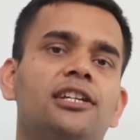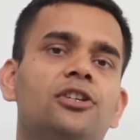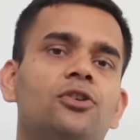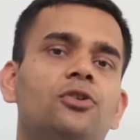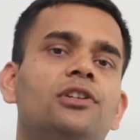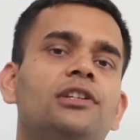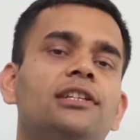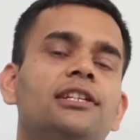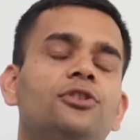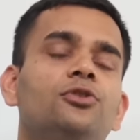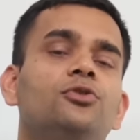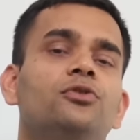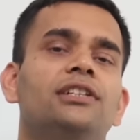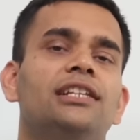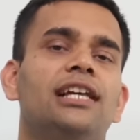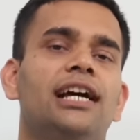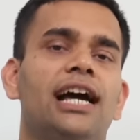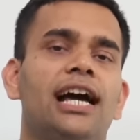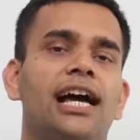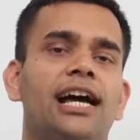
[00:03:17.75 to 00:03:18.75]
then only you
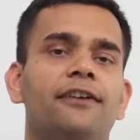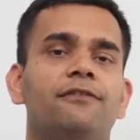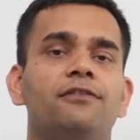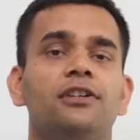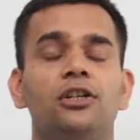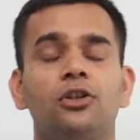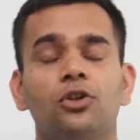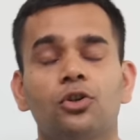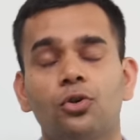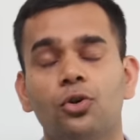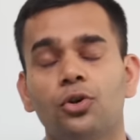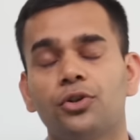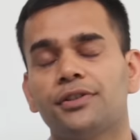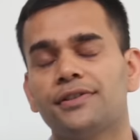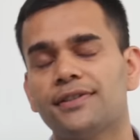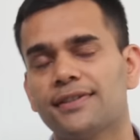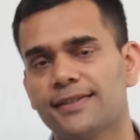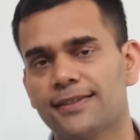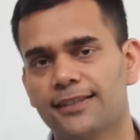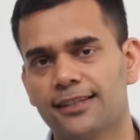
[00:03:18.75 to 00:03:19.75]
will have
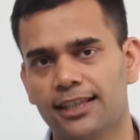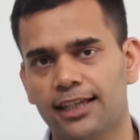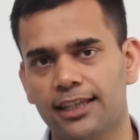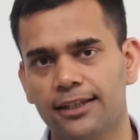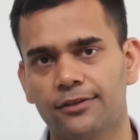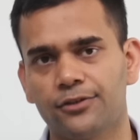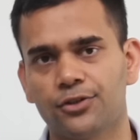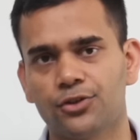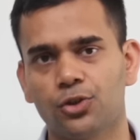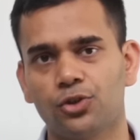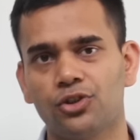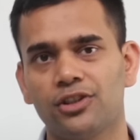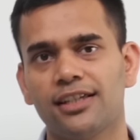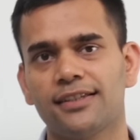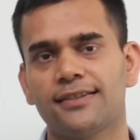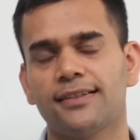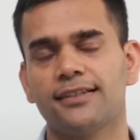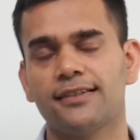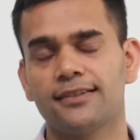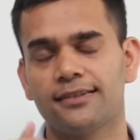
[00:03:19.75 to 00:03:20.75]
good skin. So
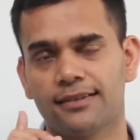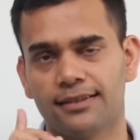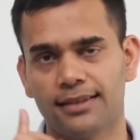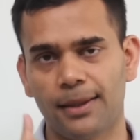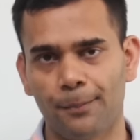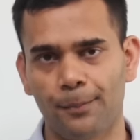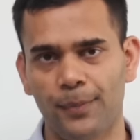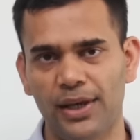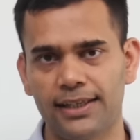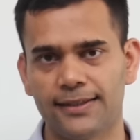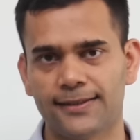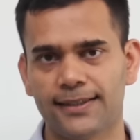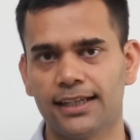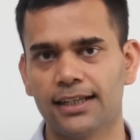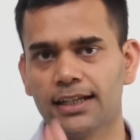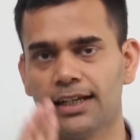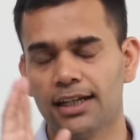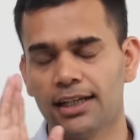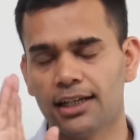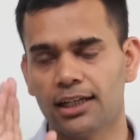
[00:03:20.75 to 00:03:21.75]
this is the
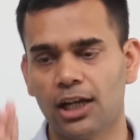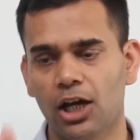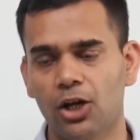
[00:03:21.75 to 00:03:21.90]
basic.